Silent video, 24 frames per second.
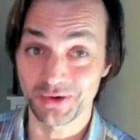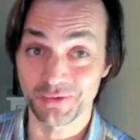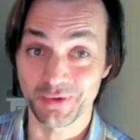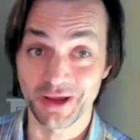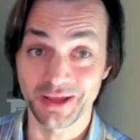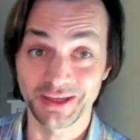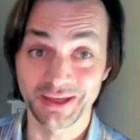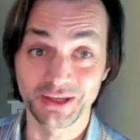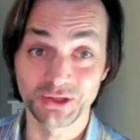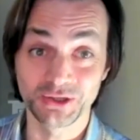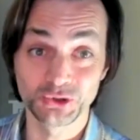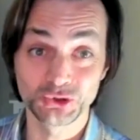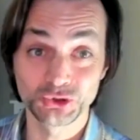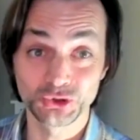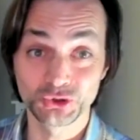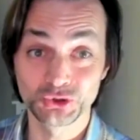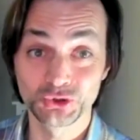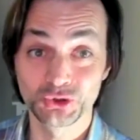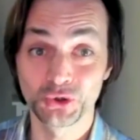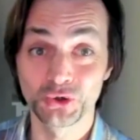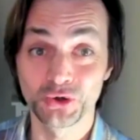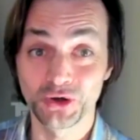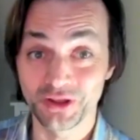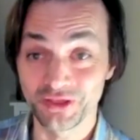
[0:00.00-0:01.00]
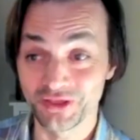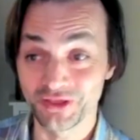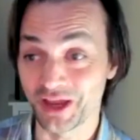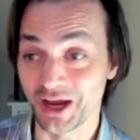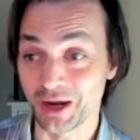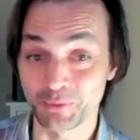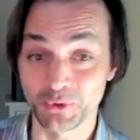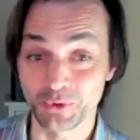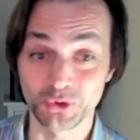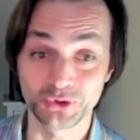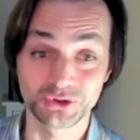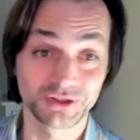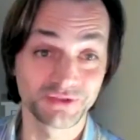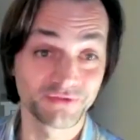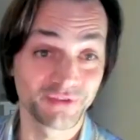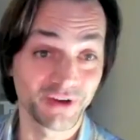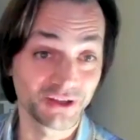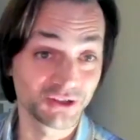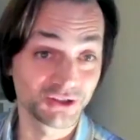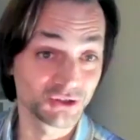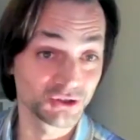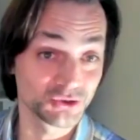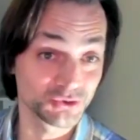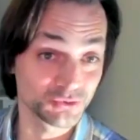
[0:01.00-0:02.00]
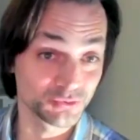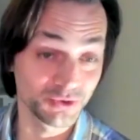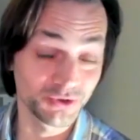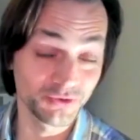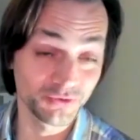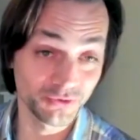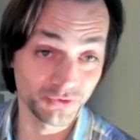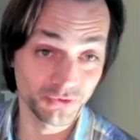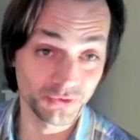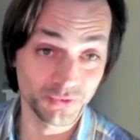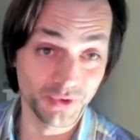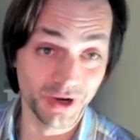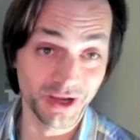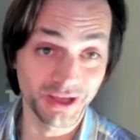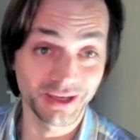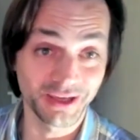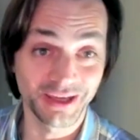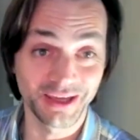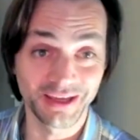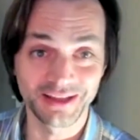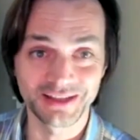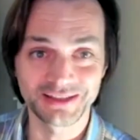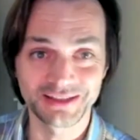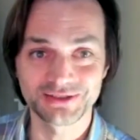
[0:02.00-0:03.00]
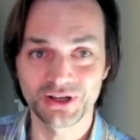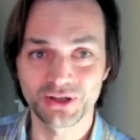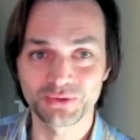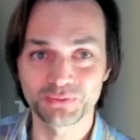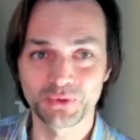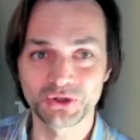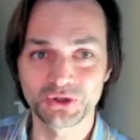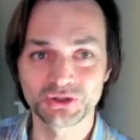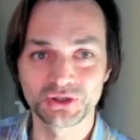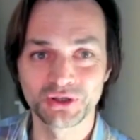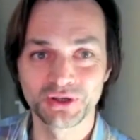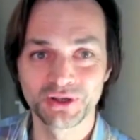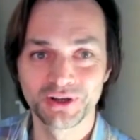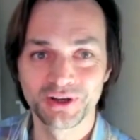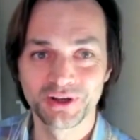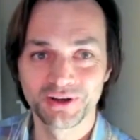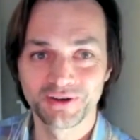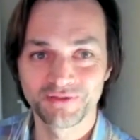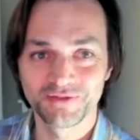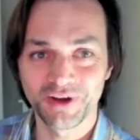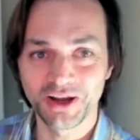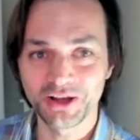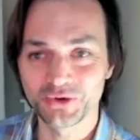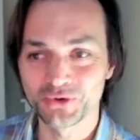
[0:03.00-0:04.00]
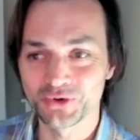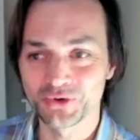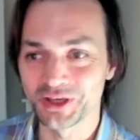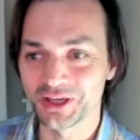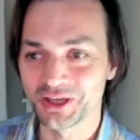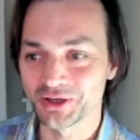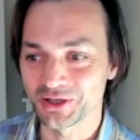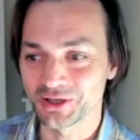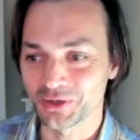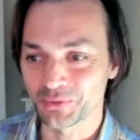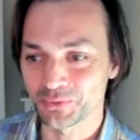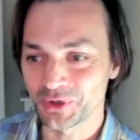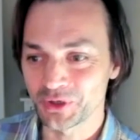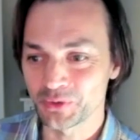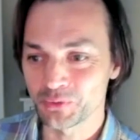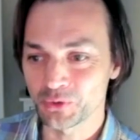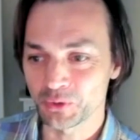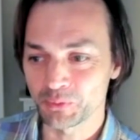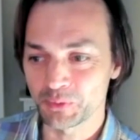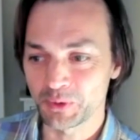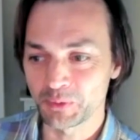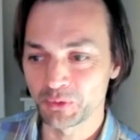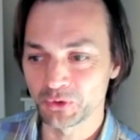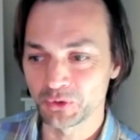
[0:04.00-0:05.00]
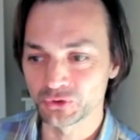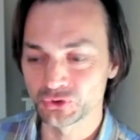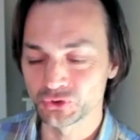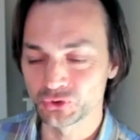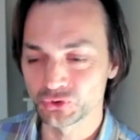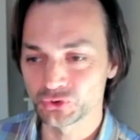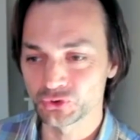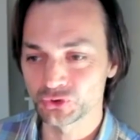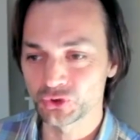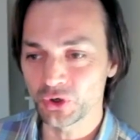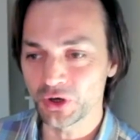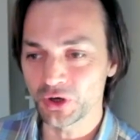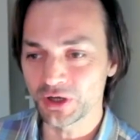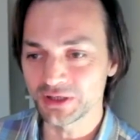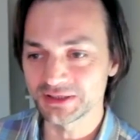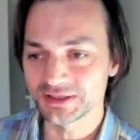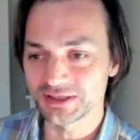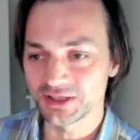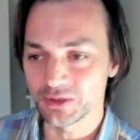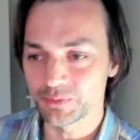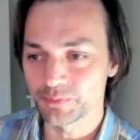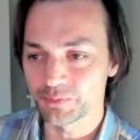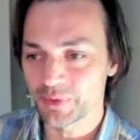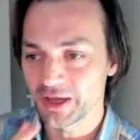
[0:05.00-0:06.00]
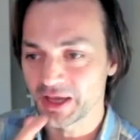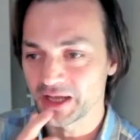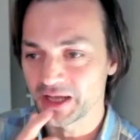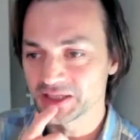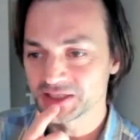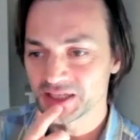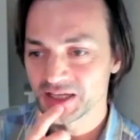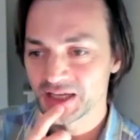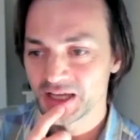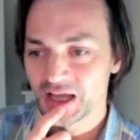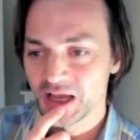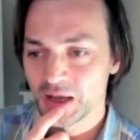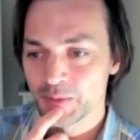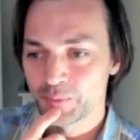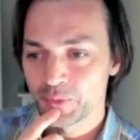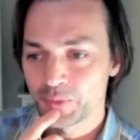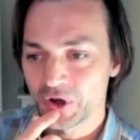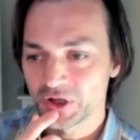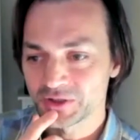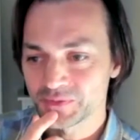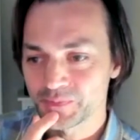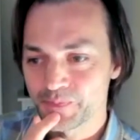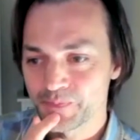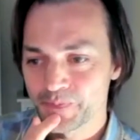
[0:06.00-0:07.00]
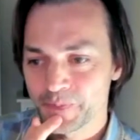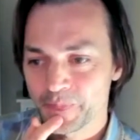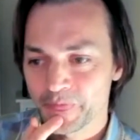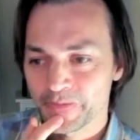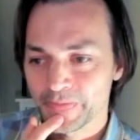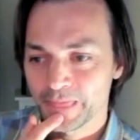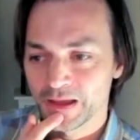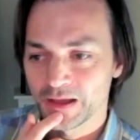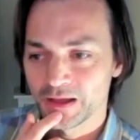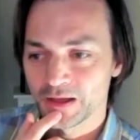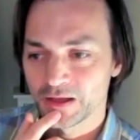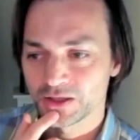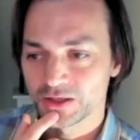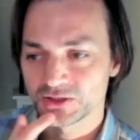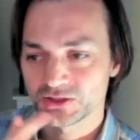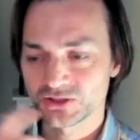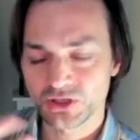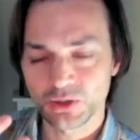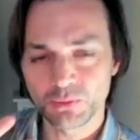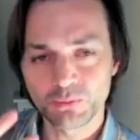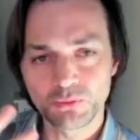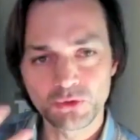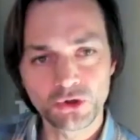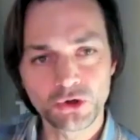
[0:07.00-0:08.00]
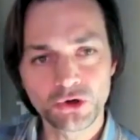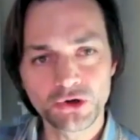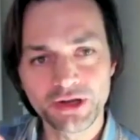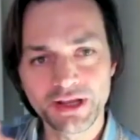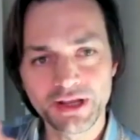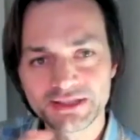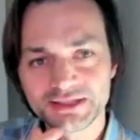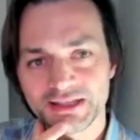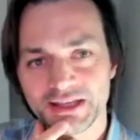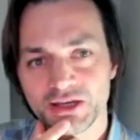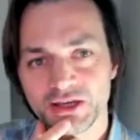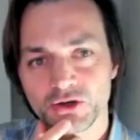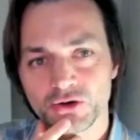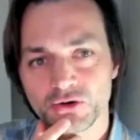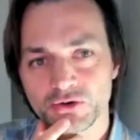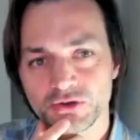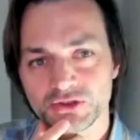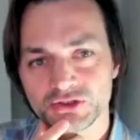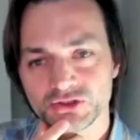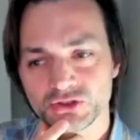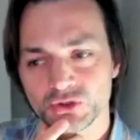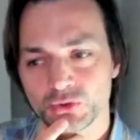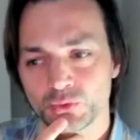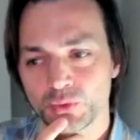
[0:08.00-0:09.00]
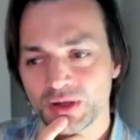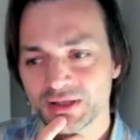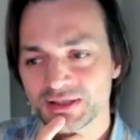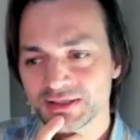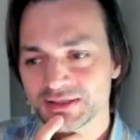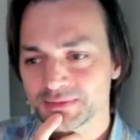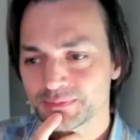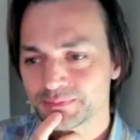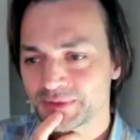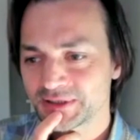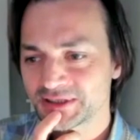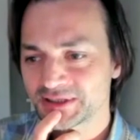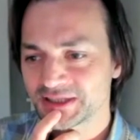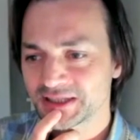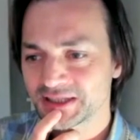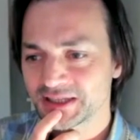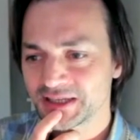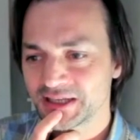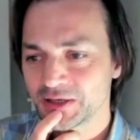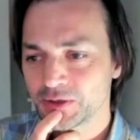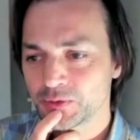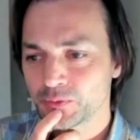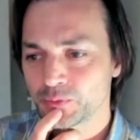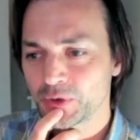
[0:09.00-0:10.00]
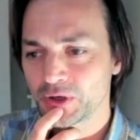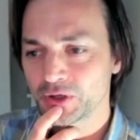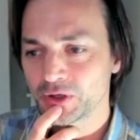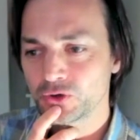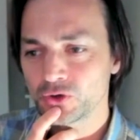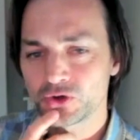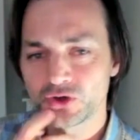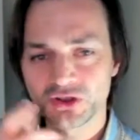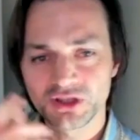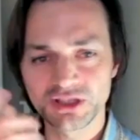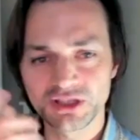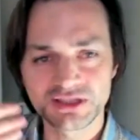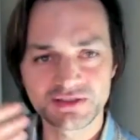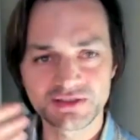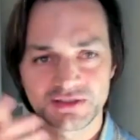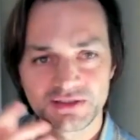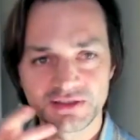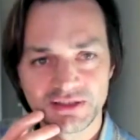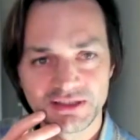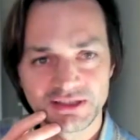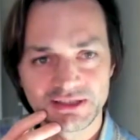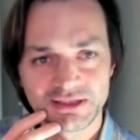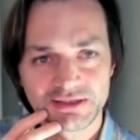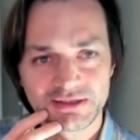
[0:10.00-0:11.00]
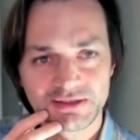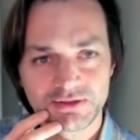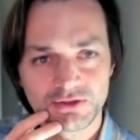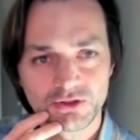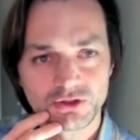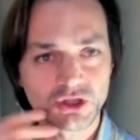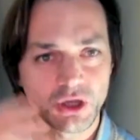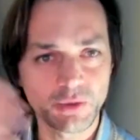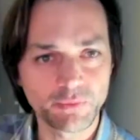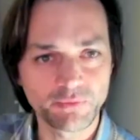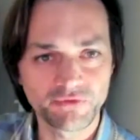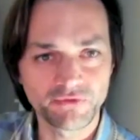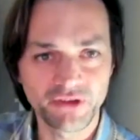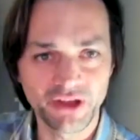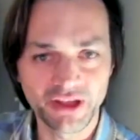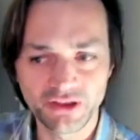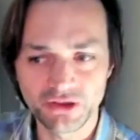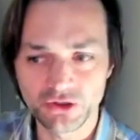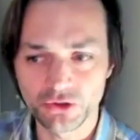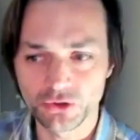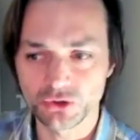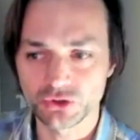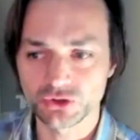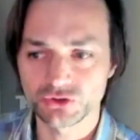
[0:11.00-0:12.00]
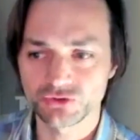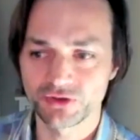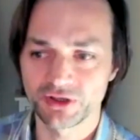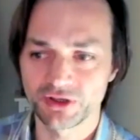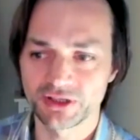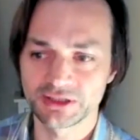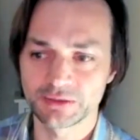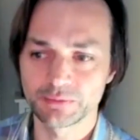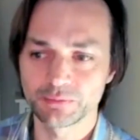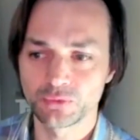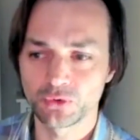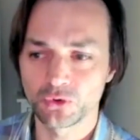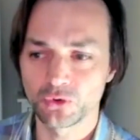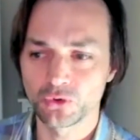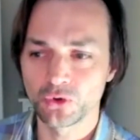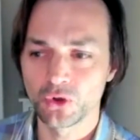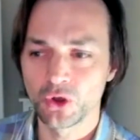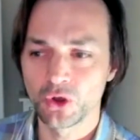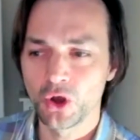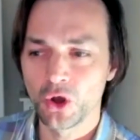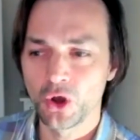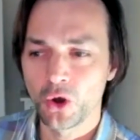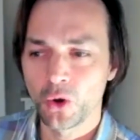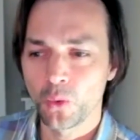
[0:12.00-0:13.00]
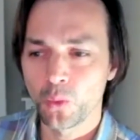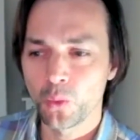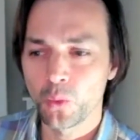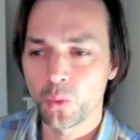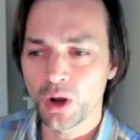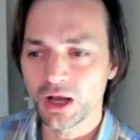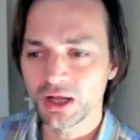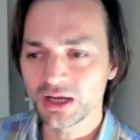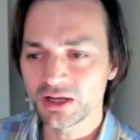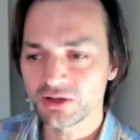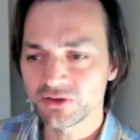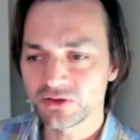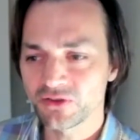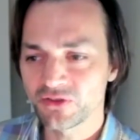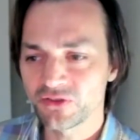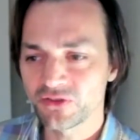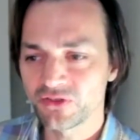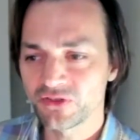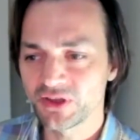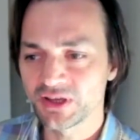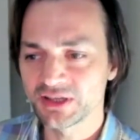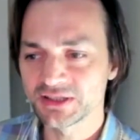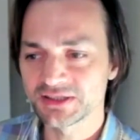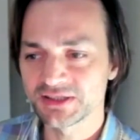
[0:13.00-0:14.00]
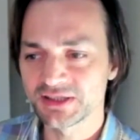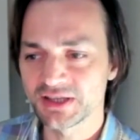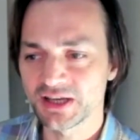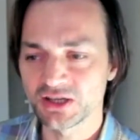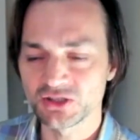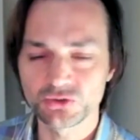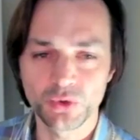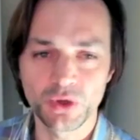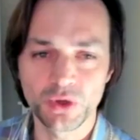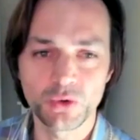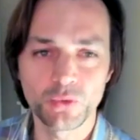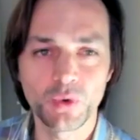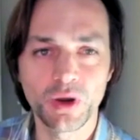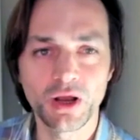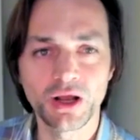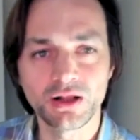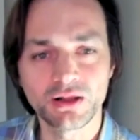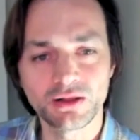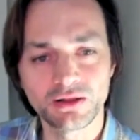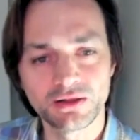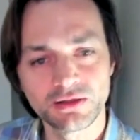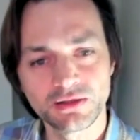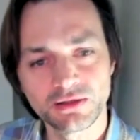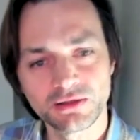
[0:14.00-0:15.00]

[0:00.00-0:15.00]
ranking. You should go in there, because if I just read through the ranking, there's not much value here, and I really want people to go and see the page. But some learnings here. So what's basically, when you look at the top vendors, for example, what are the things they are doing well,